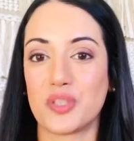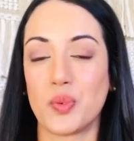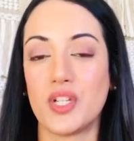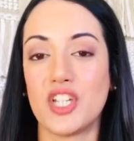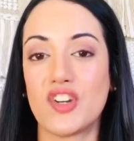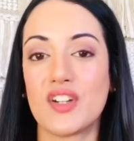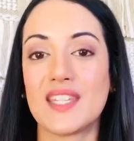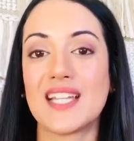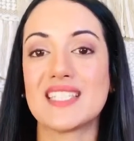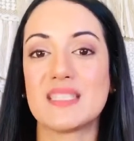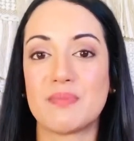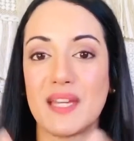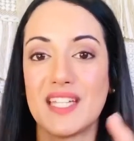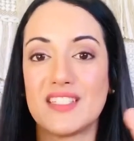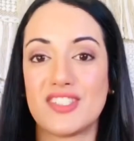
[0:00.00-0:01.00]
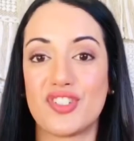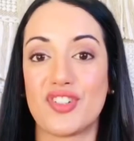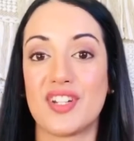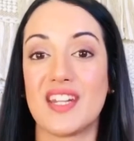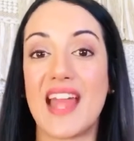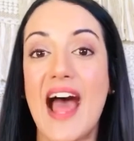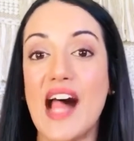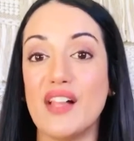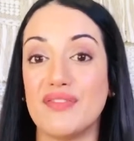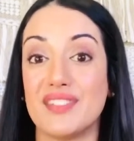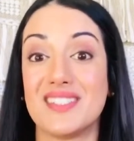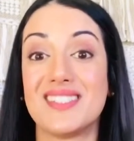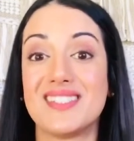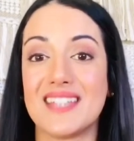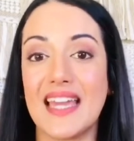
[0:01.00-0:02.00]
when you're in that space, you're in an alpha
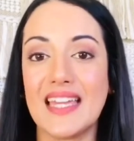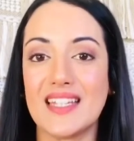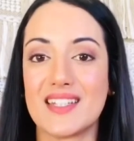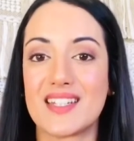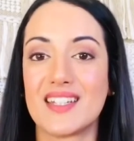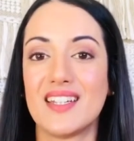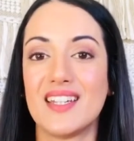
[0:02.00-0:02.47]
state.